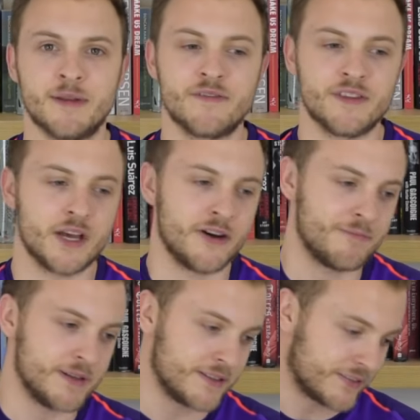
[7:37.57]
even though
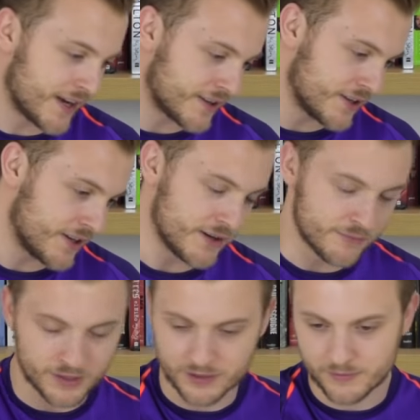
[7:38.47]
I've been saying that he,
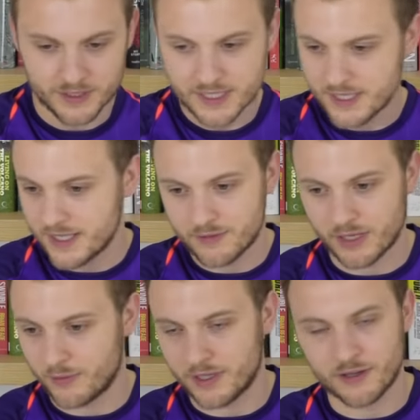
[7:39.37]
we,
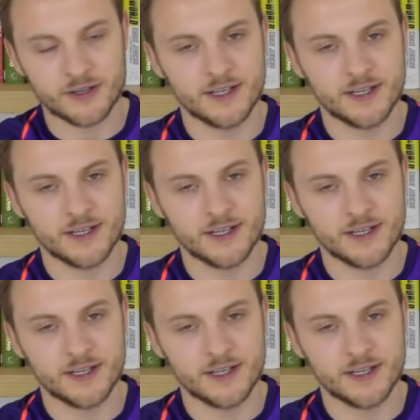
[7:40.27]
we will.